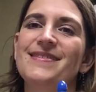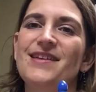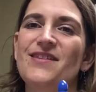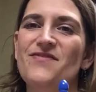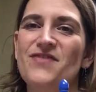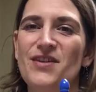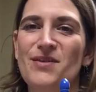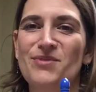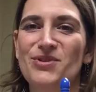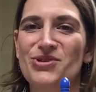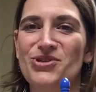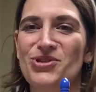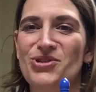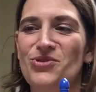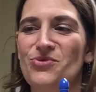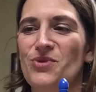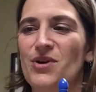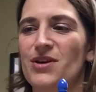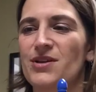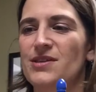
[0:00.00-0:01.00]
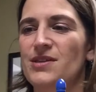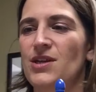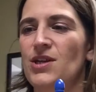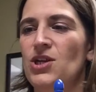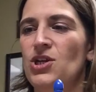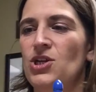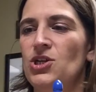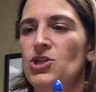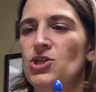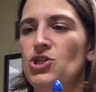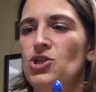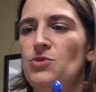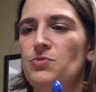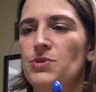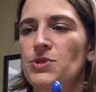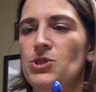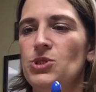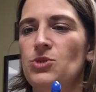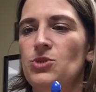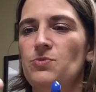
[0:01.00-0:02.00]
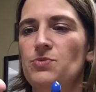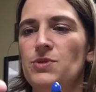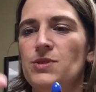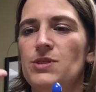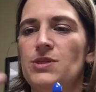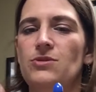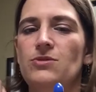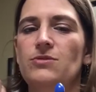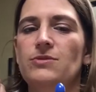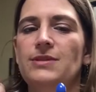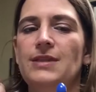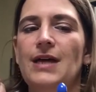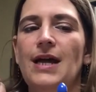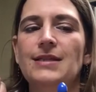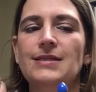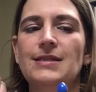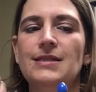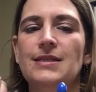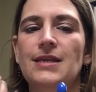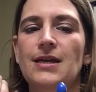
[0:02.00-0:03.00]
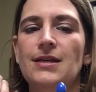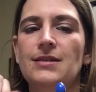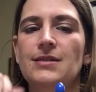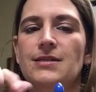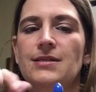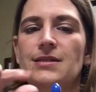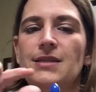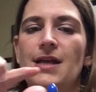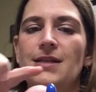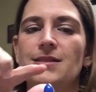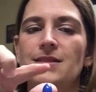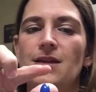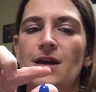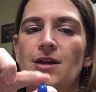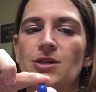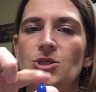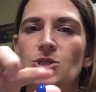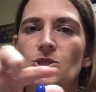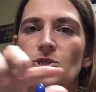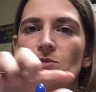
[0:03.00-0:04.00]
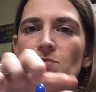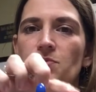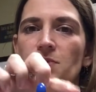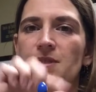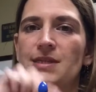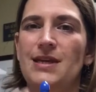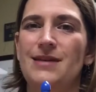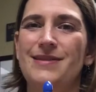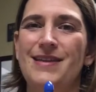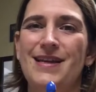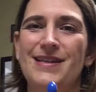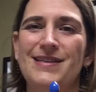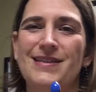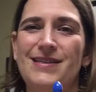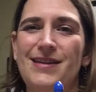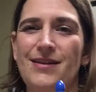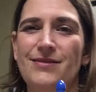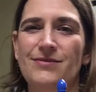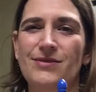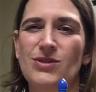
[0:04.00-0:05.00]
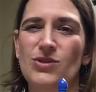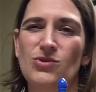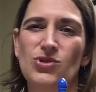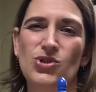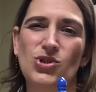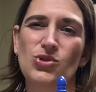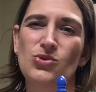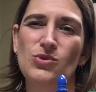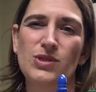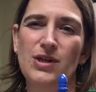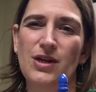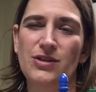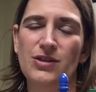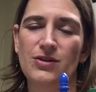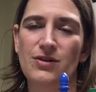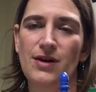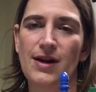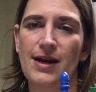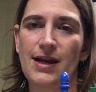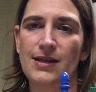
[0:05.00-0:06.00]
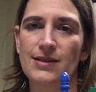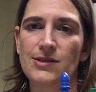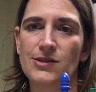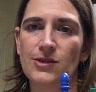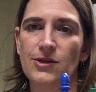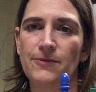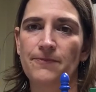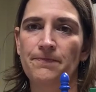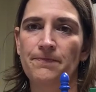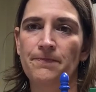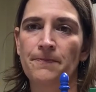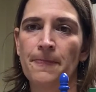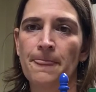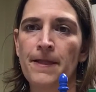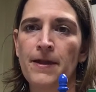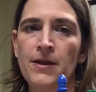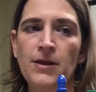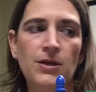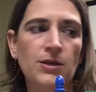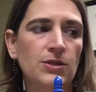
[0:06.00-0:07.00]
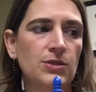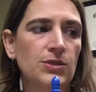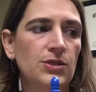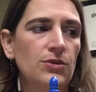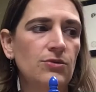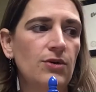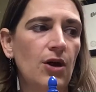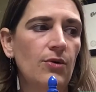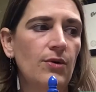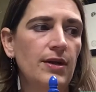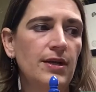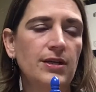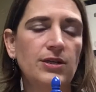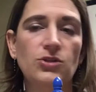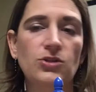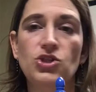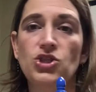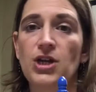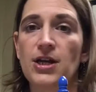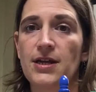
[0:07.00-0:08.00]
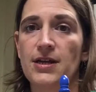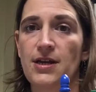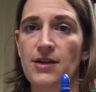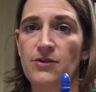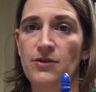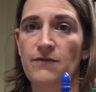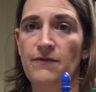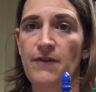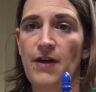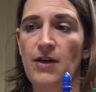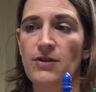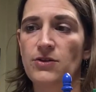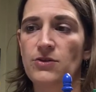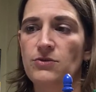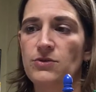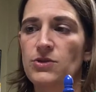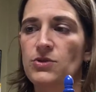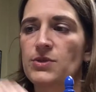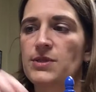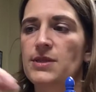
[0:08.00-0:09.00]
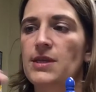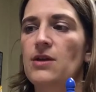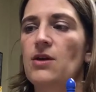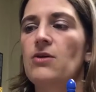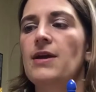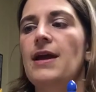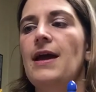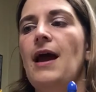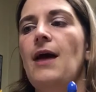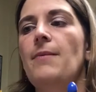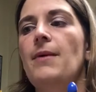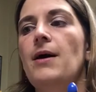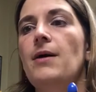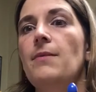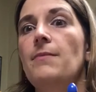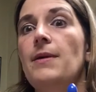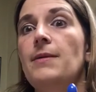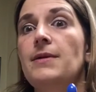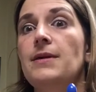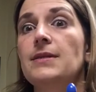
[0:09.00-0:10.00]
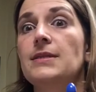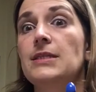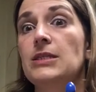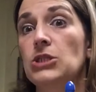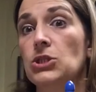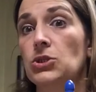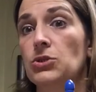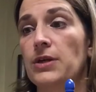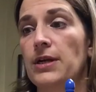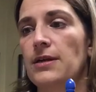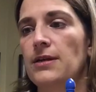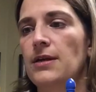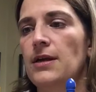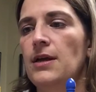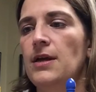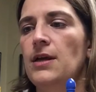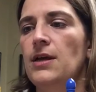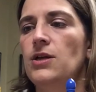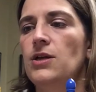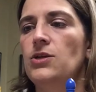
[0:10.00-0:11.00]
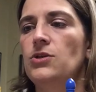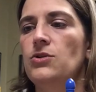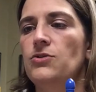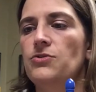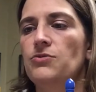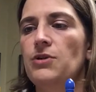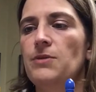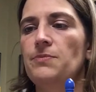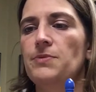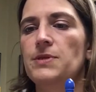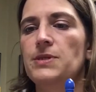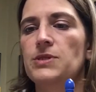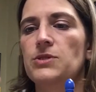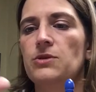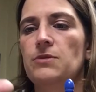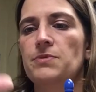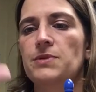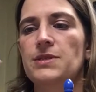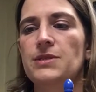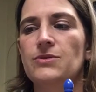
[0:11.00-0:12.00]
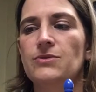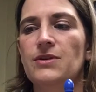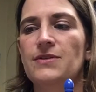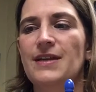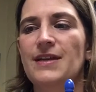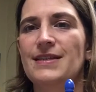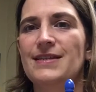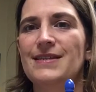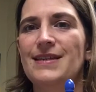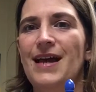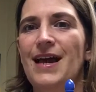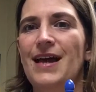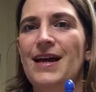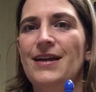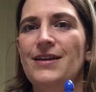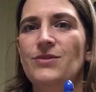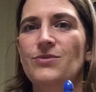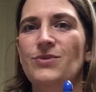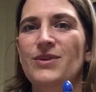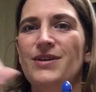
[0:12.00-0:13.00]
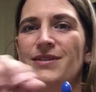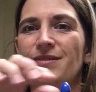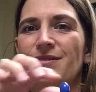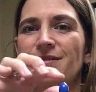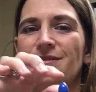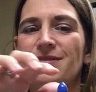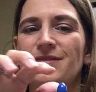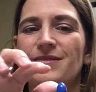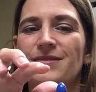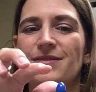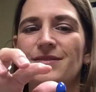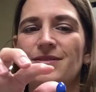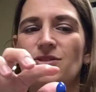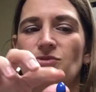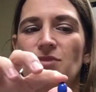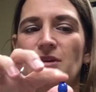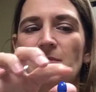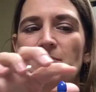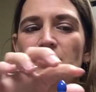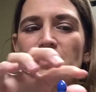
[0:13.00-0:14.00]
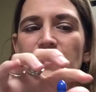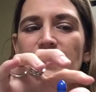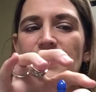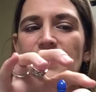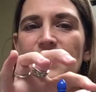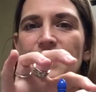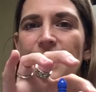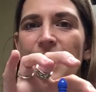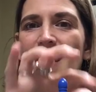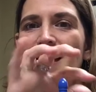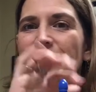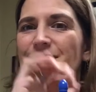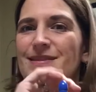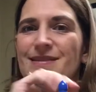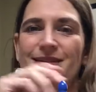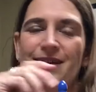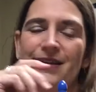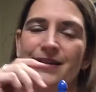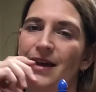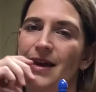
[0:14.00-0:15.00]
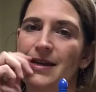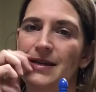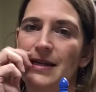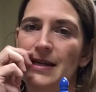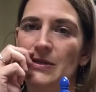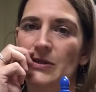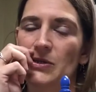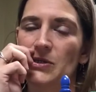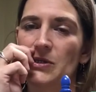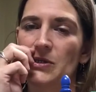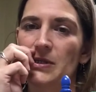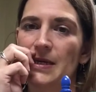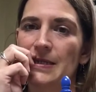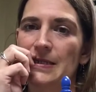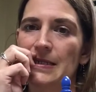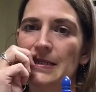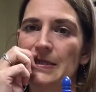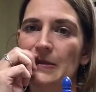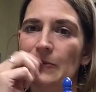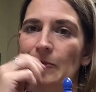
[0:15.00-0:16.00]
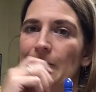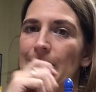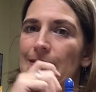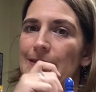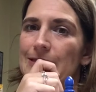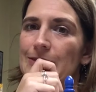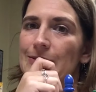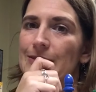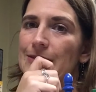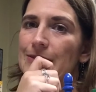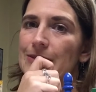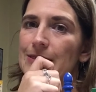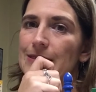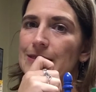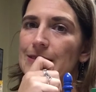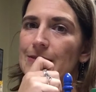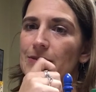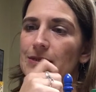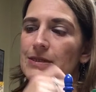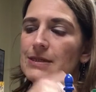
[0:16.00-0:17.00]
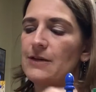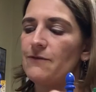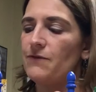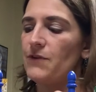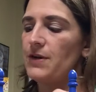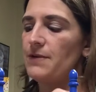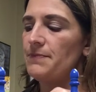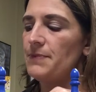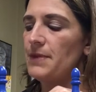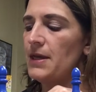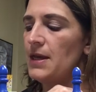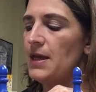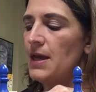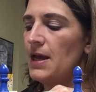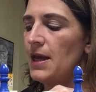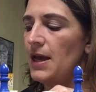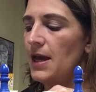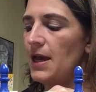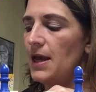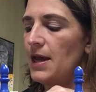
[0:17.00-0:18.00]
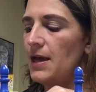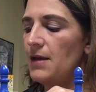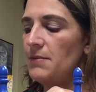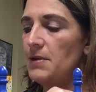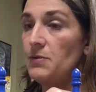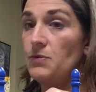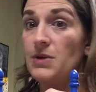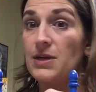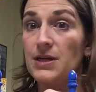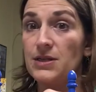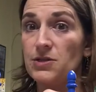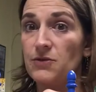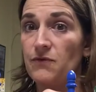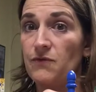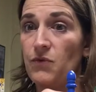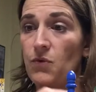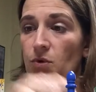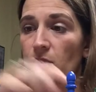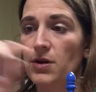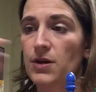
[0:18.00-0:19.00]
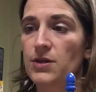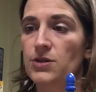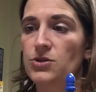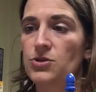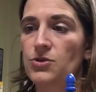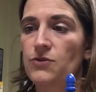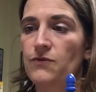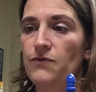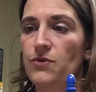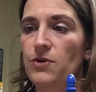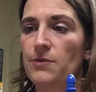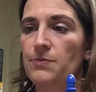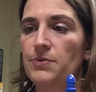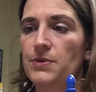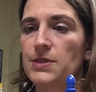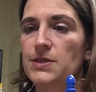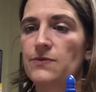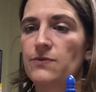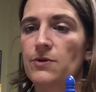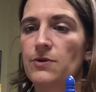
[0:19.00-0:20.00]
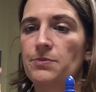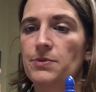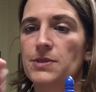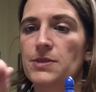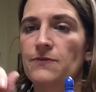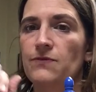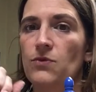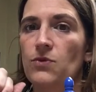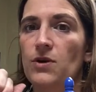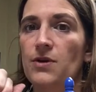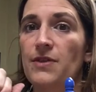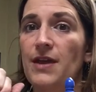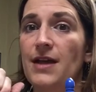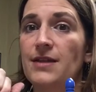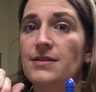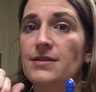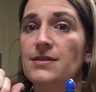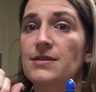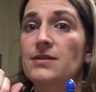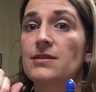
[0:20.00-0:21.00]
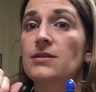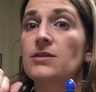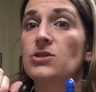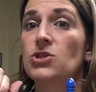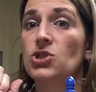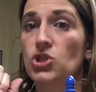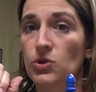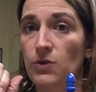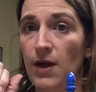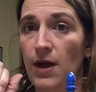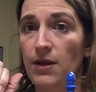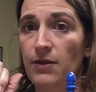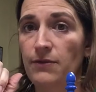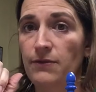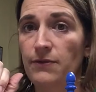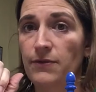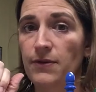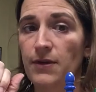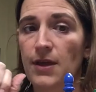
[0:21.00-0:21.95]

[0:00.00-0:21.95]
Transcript: see if the number 2 works. 2 plus 2 plus 2, that's 6. That's not 2 plus 8, that's 10. So 2 is not the right answer. So you go in and you check another value and you say, okay, how about maybe it's 3? And you do 3 plus 3 plus 3, that's 9. Well, 3 plus 8 is not 9 either, so that doesn't work. So we're going to try something different. And maybe we get to 4. And you do 4 plus 4 plus 4, that's 12.